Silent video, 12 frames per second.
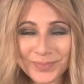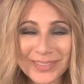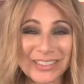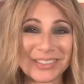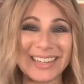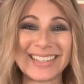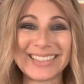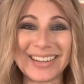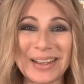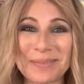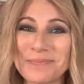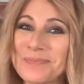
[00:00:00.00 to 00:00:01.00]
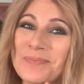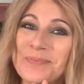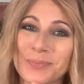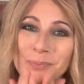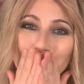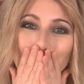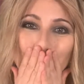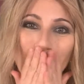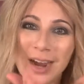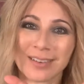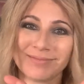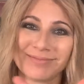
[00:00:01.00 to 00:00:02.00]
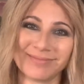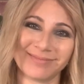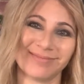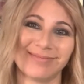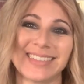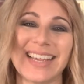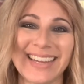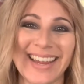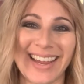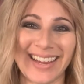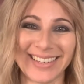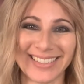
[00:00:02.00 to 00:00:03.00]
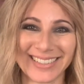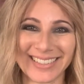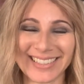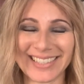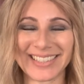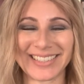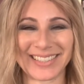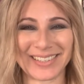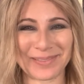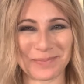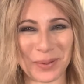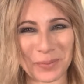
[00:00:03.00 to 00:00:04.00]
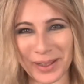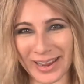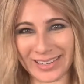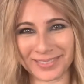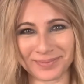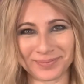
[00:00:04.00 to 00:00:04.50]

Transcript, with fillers: Till next time, take care. See you soon. Bye bye.